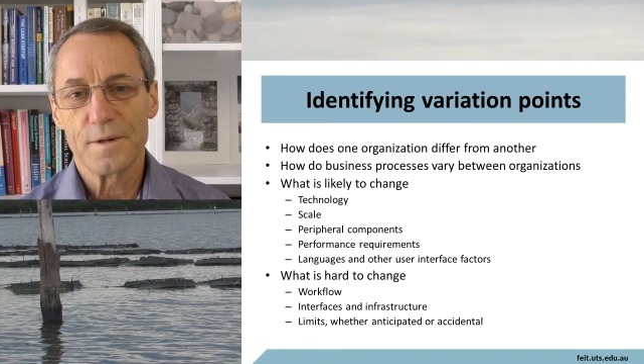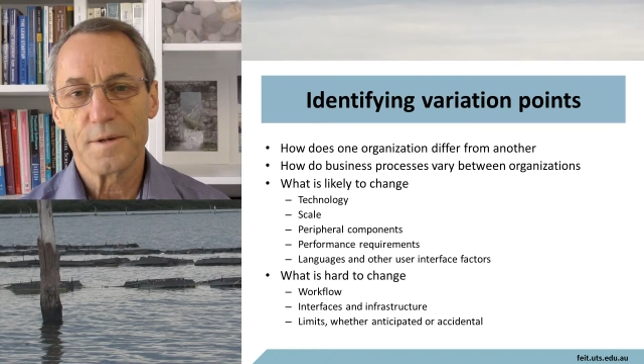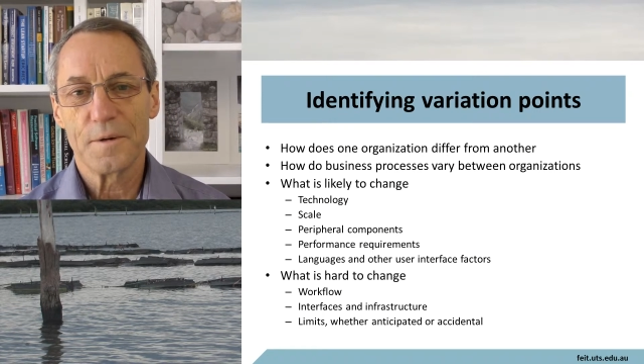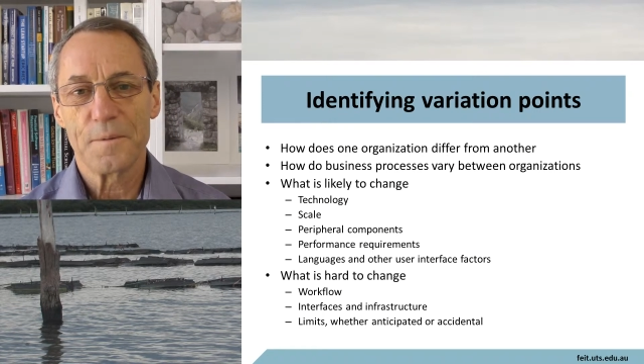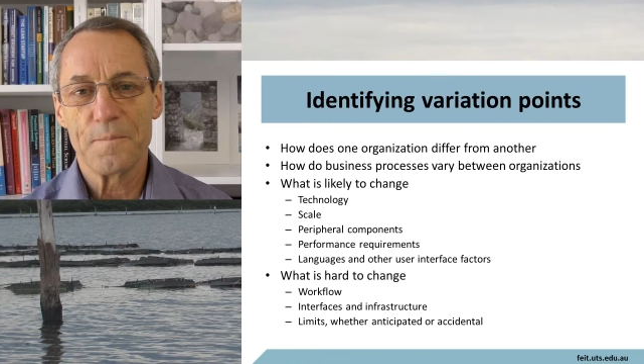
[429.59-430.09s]

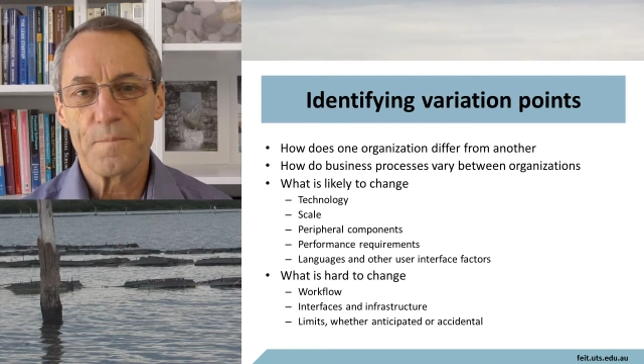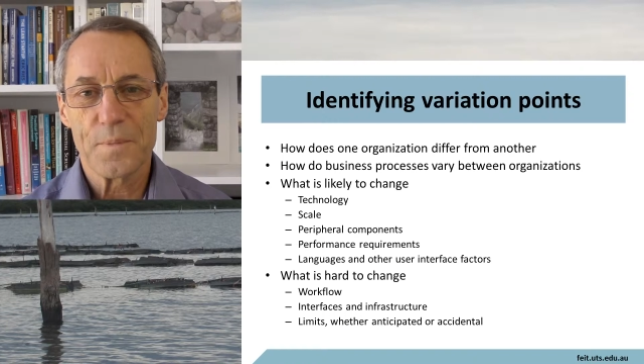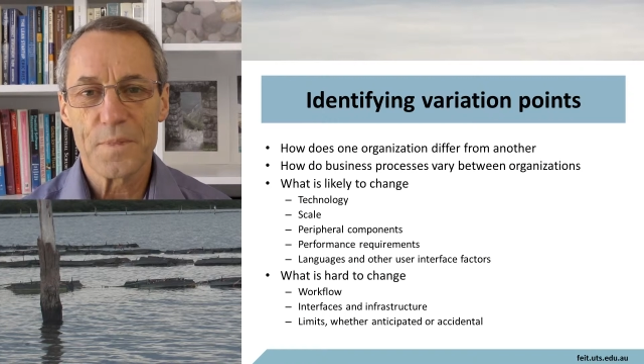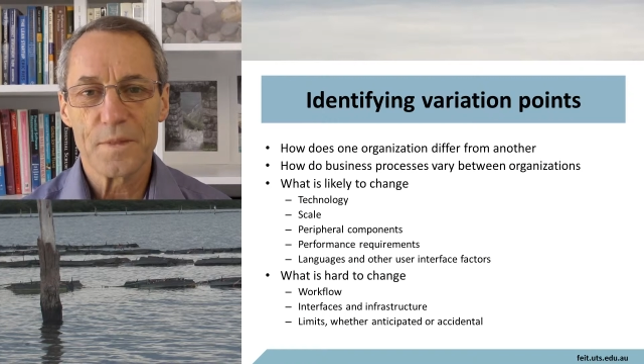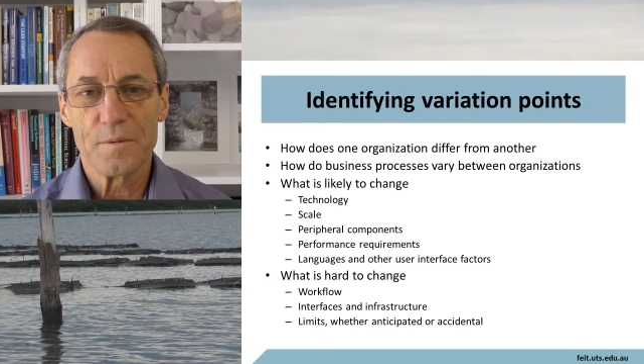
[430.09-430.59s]

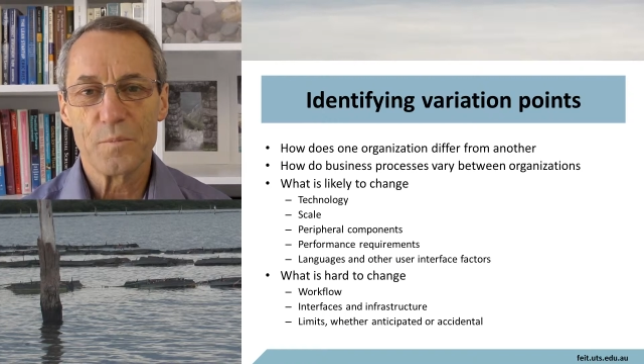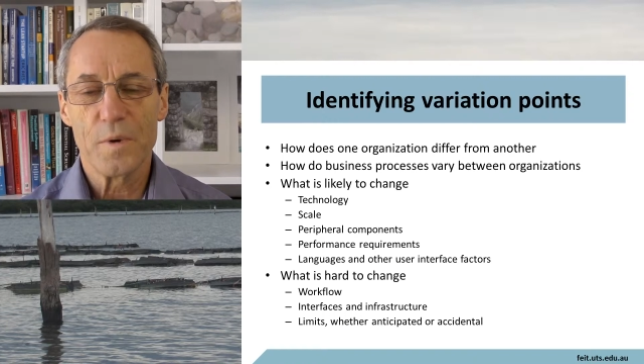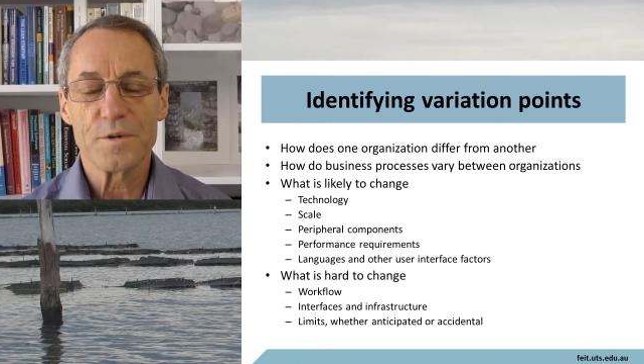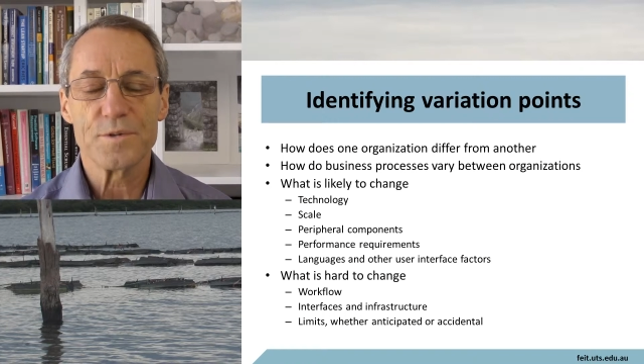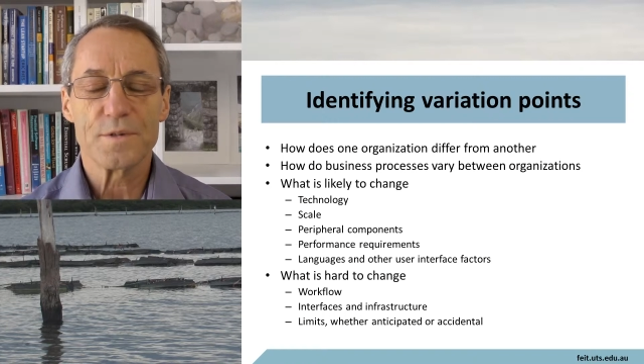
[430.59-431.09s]
Um,
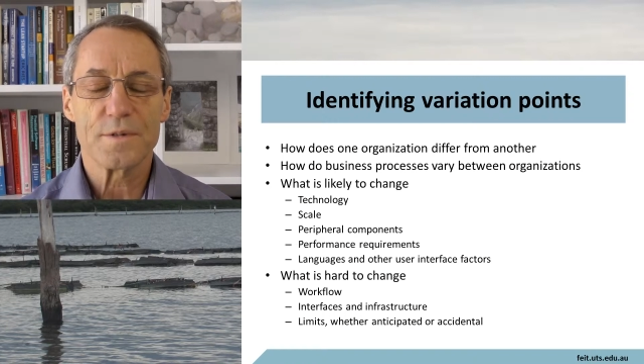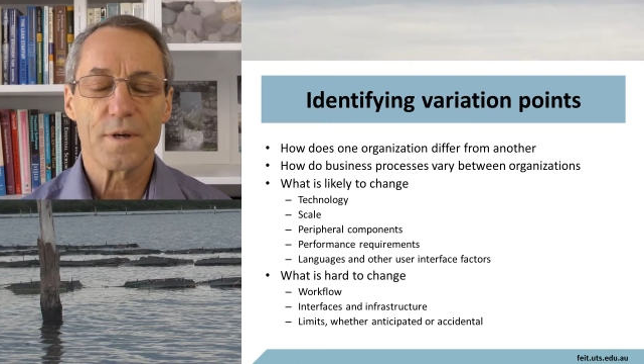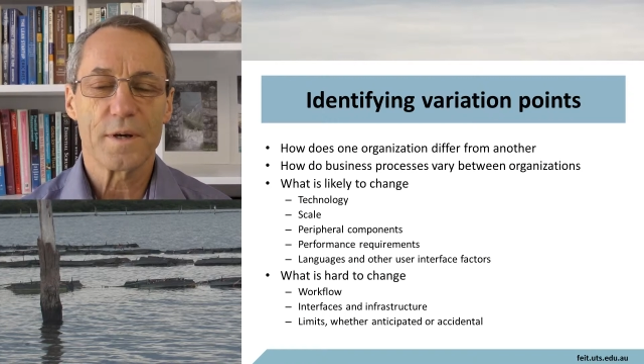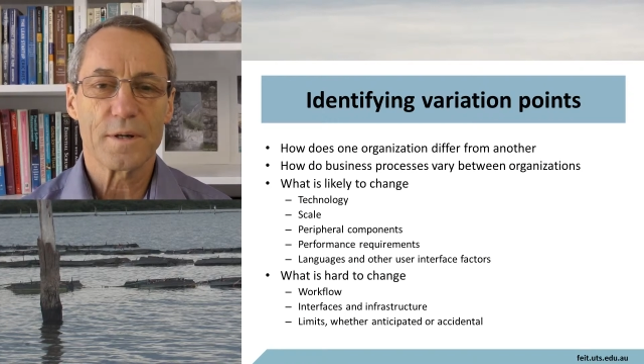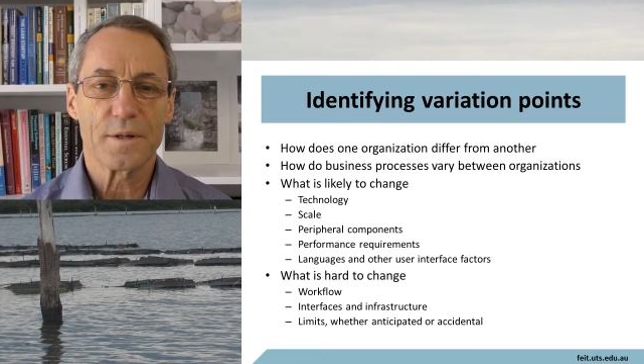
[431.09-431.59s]
most
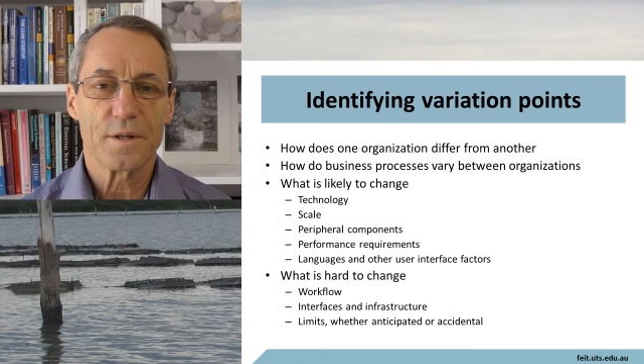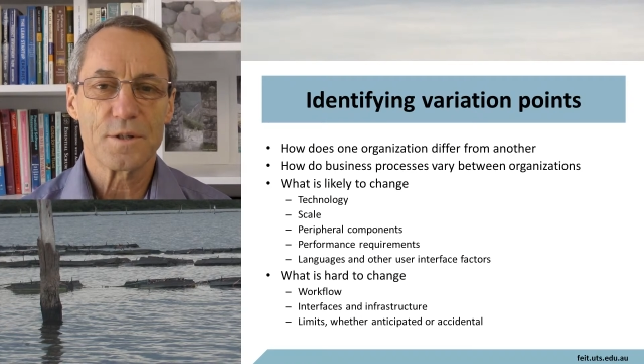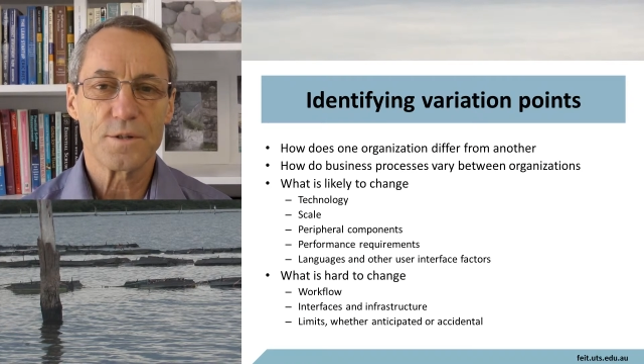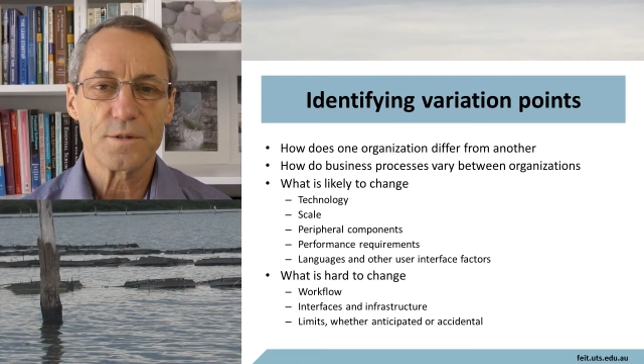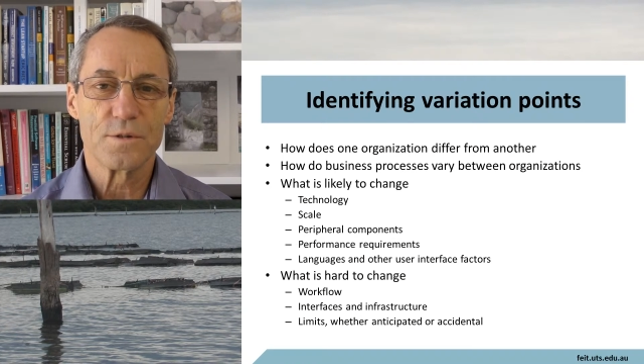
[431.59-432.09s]
architectures